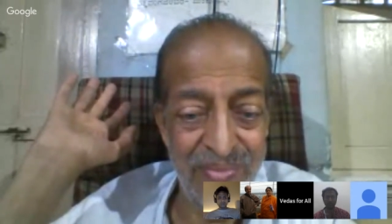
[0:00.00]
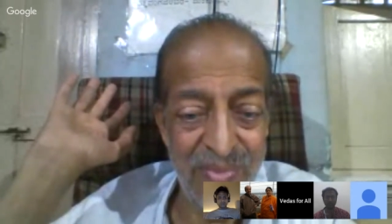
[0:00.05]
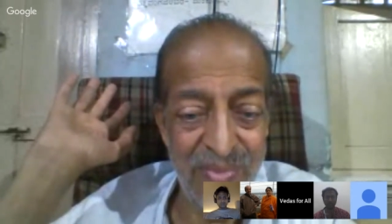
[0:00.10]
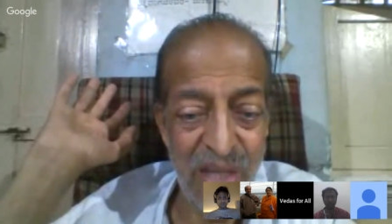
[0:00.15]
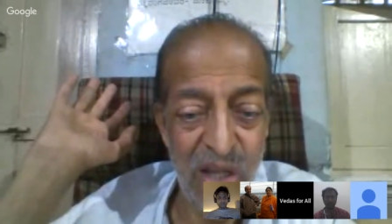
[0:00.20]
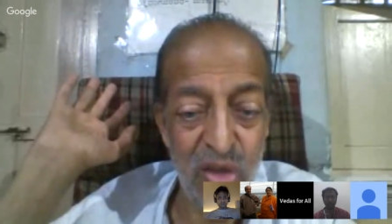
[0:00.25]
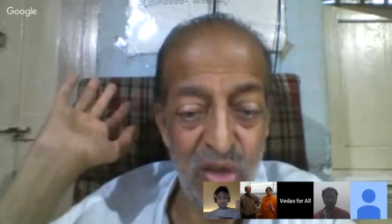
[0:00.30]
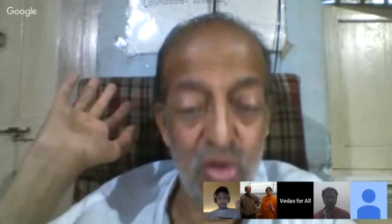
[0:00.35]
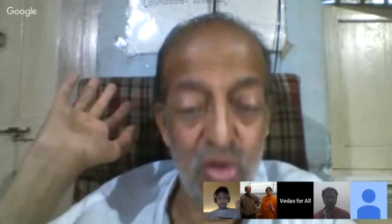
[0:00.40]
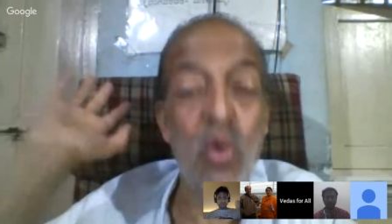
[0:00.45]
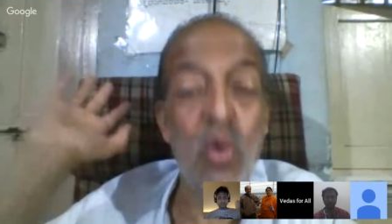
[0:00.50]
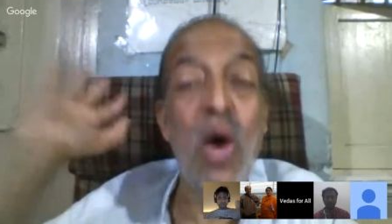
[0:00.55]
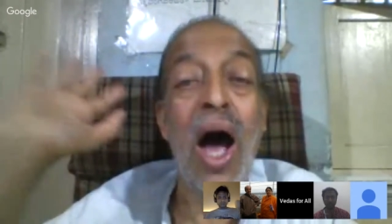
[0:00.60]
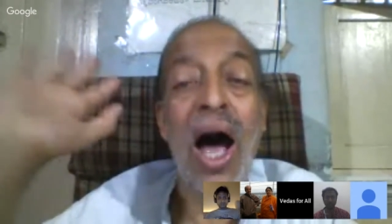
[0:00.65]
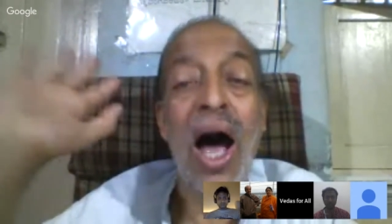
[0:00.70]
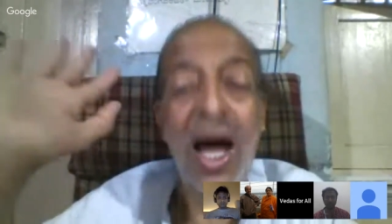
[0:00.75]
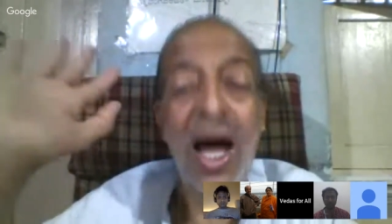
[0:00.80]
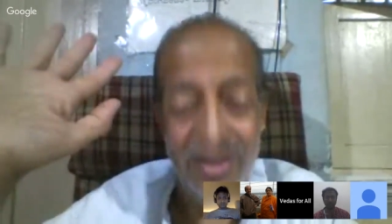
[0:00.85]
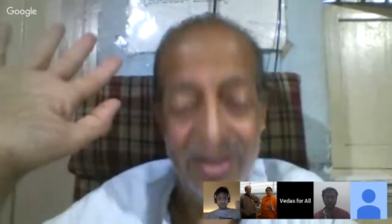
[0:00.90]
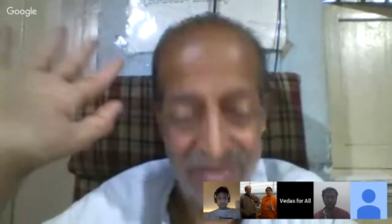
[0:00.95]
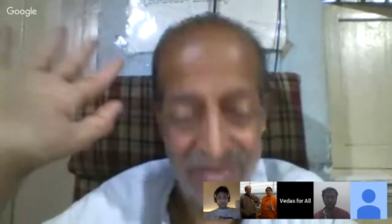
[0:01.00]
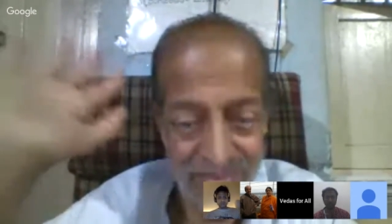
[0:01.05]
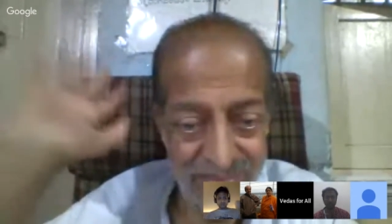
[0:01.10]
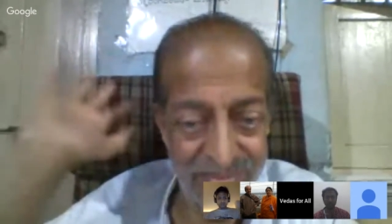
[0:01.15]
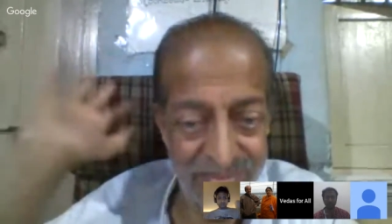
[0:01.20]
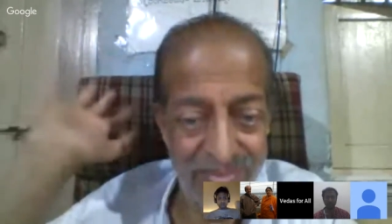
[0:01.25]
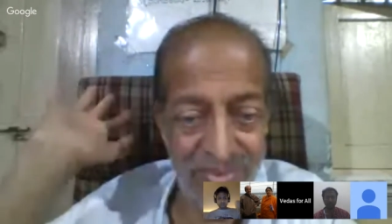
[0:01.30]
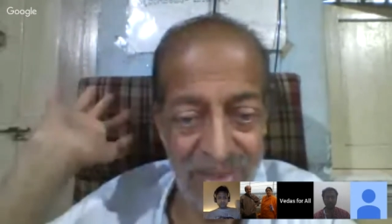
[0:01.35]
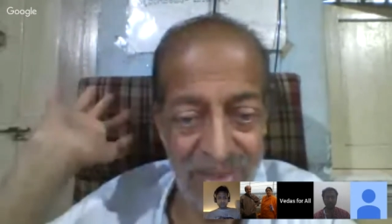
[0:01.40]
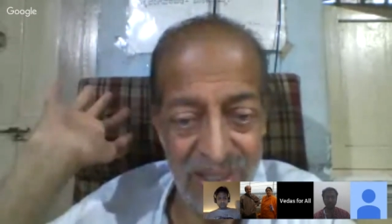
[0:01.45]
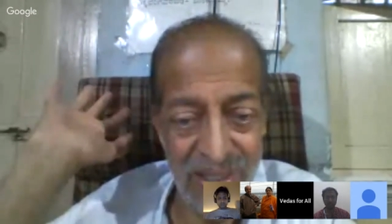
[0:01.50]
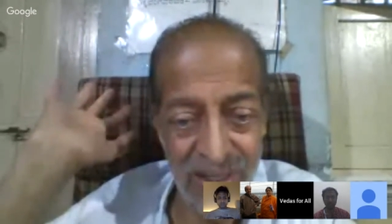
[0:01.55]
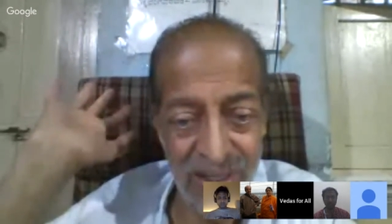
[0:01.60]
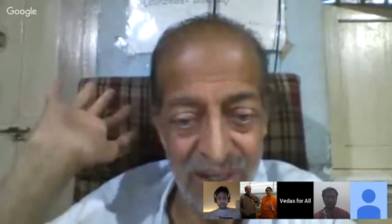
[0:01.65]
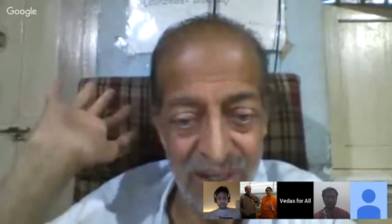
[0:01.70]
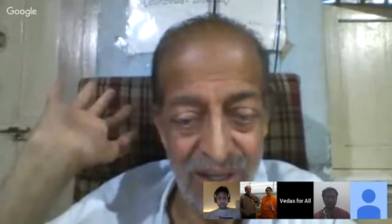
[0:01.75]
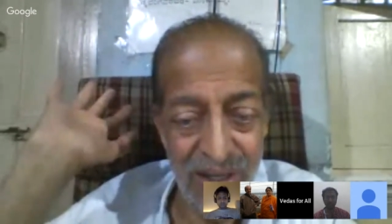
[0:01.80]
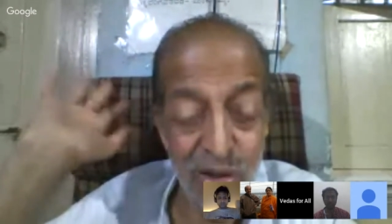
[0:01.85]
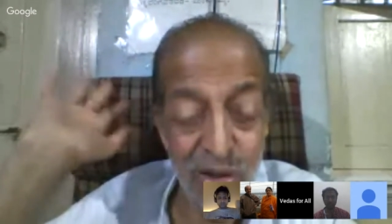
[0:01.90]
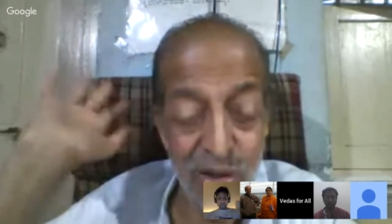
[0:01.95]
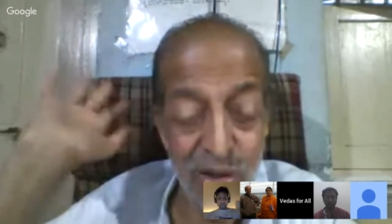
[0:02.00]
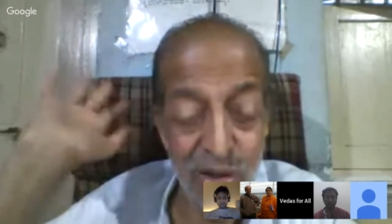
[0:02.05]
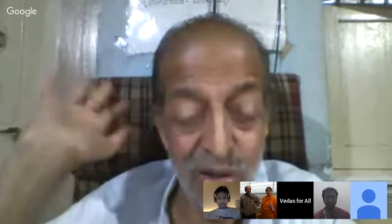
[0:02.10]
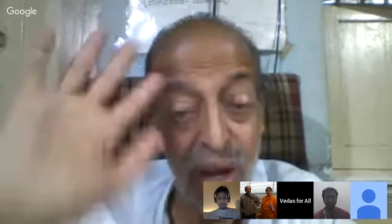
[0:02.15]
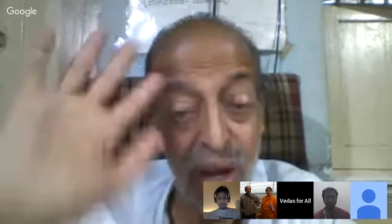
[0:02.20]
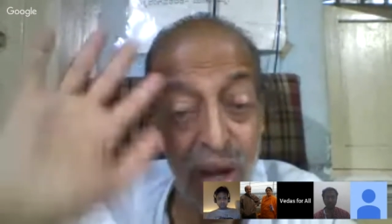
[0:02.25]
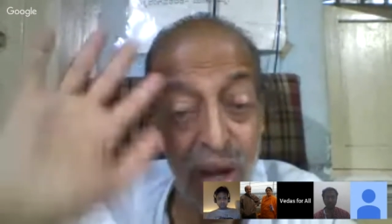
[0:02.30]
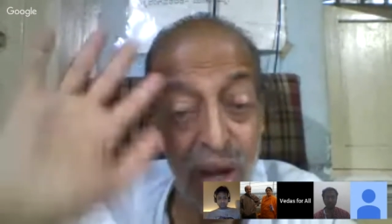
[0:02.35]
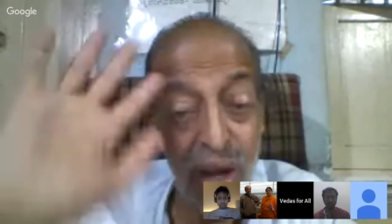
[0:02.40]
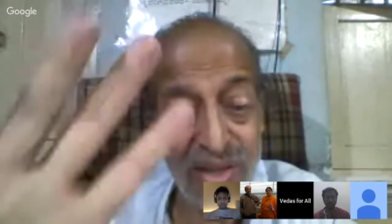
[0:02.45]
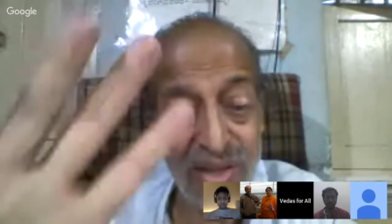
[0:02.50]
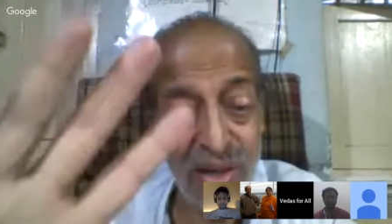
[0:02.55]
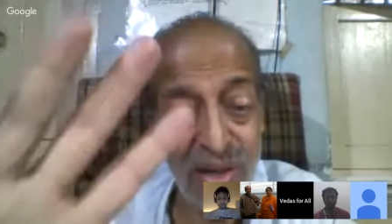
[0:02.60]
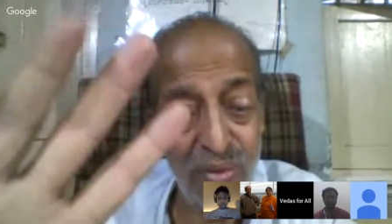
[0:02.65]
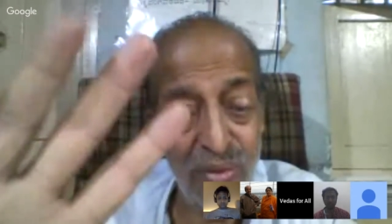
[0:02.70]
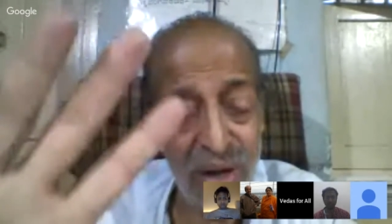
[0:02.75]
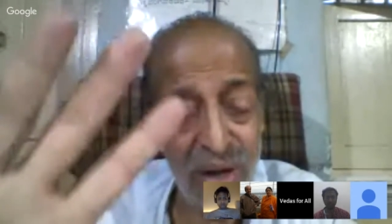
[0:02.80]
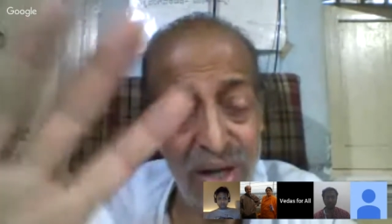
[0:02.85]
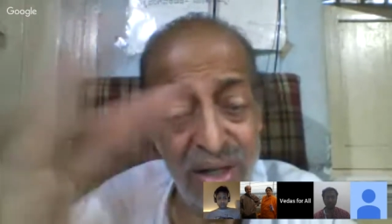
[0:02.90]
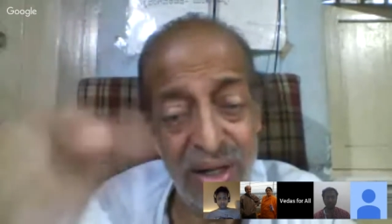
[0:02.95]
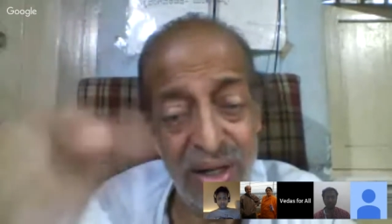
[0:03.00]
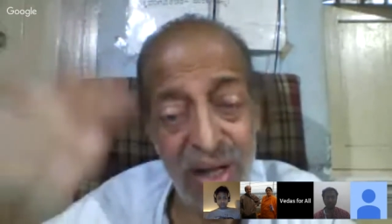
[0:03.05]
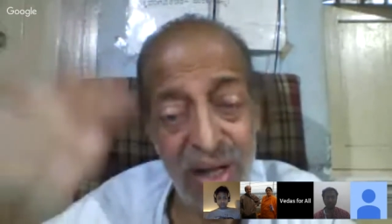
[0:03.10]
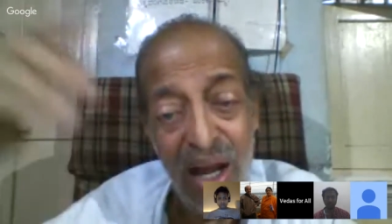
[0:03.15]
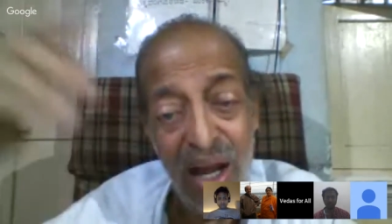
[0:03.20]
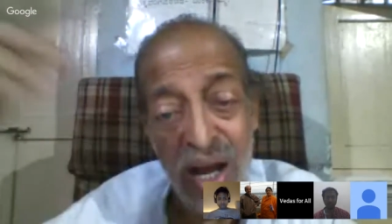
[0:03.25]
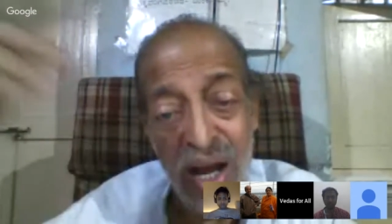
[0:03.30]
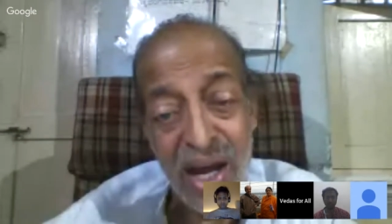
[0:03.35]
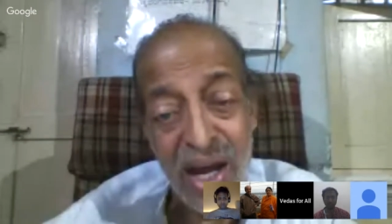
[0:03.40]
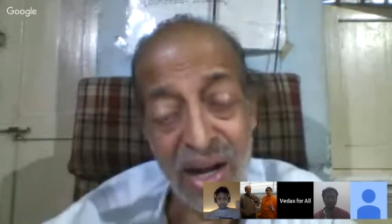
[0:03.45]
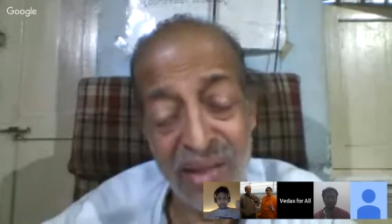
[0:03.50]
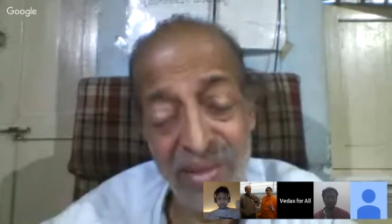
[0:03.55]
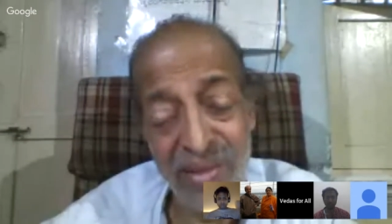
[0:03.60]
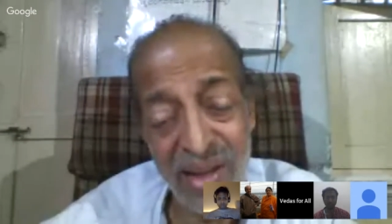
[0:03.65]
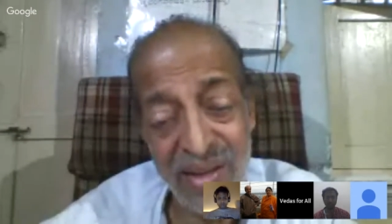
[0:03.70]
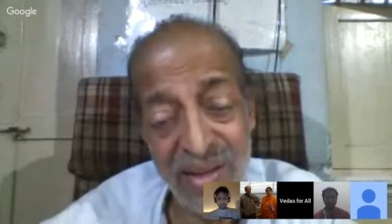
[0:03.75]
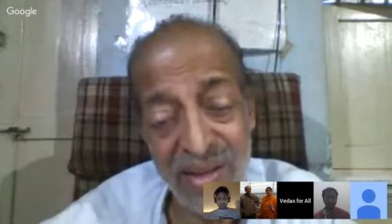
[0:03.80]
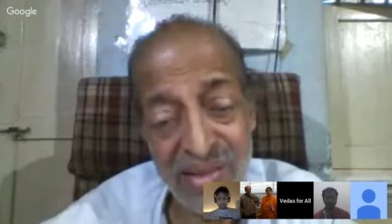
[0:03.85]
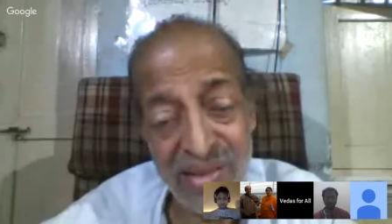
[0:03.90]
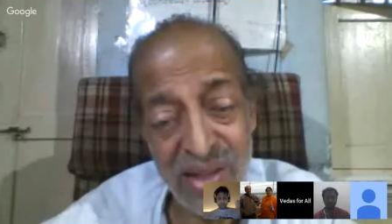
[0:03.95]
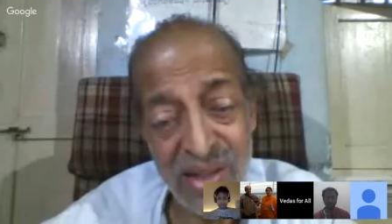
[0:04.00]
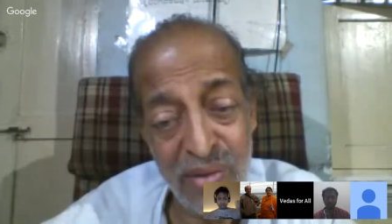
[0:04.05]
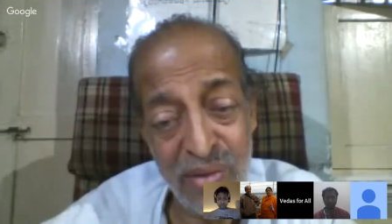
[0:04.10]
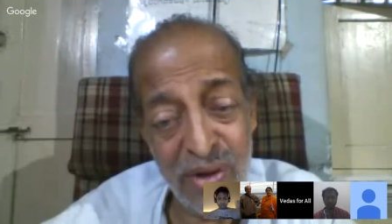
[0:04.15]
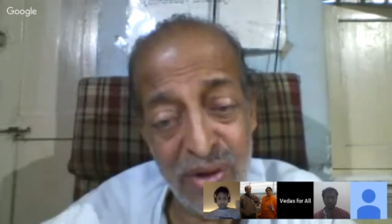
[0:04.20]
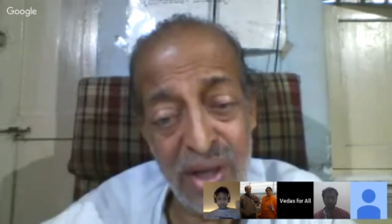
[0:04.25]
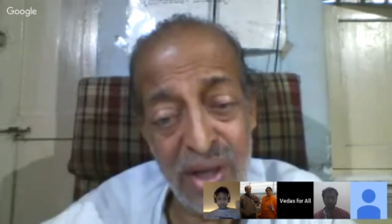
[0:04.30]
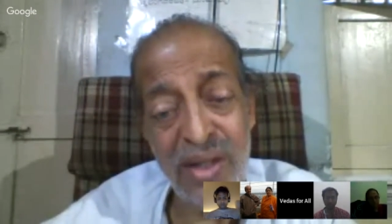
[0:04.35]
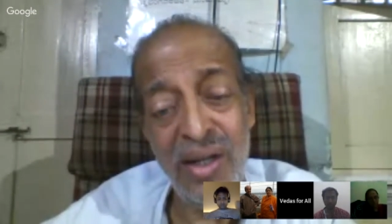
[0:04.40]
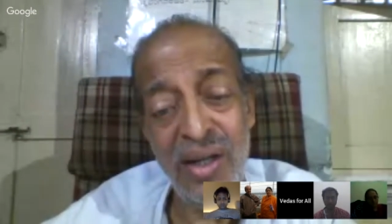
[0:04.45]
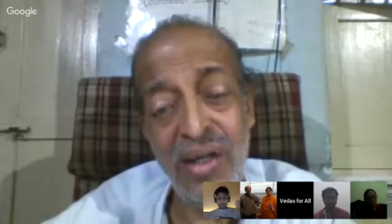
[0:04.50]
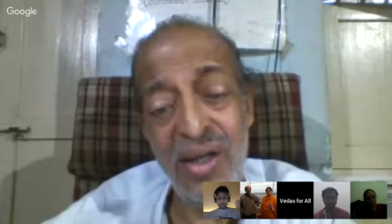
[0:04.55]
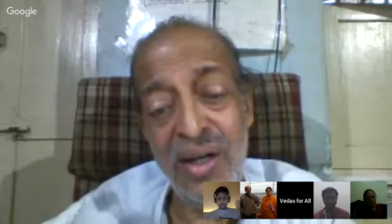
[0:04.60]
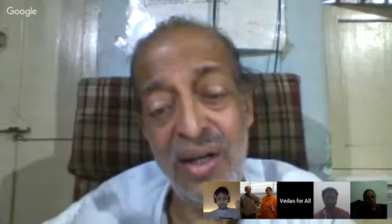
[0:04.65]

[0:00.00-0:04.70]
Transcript: Sukha. Sukha is different, Ananda is different.